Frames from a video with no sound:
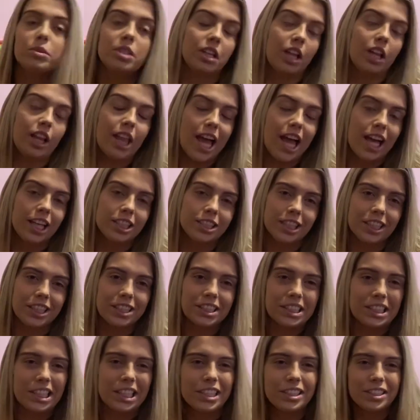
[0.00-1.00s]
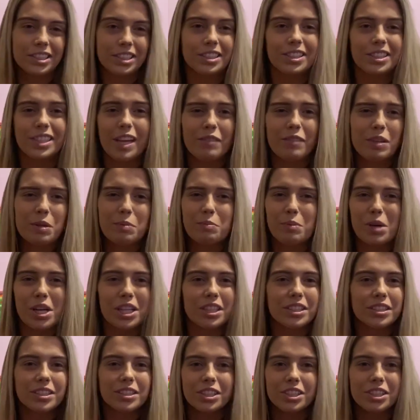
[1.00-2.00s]
in the last like 6 to 7
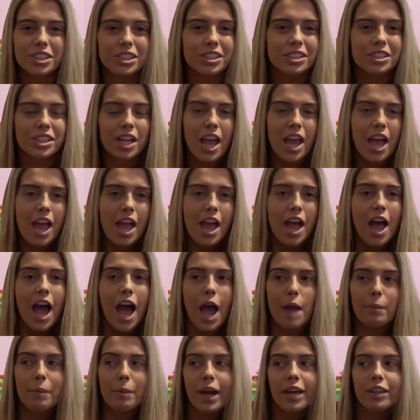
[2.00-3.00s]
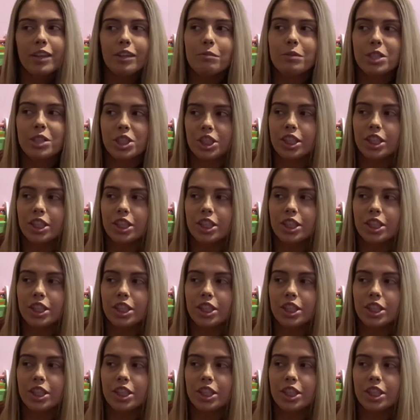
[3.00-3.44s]
months. It's just I buy them when she